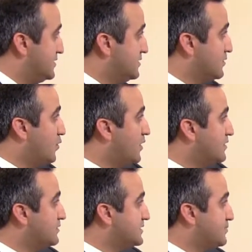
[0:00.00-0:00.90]
So the
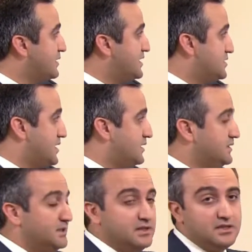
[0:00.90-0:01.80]
cortical dysplasia,
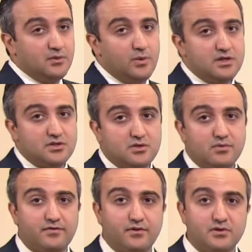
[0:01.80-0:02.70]
which
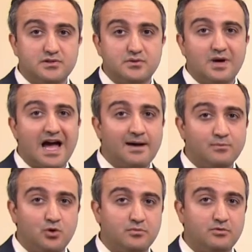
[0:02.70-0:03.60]
refers to
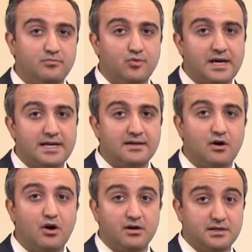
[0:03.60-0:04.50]
abnormal brain
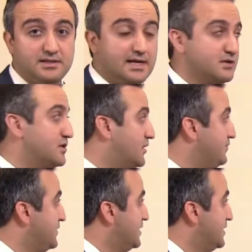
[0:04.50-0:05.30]
architecture.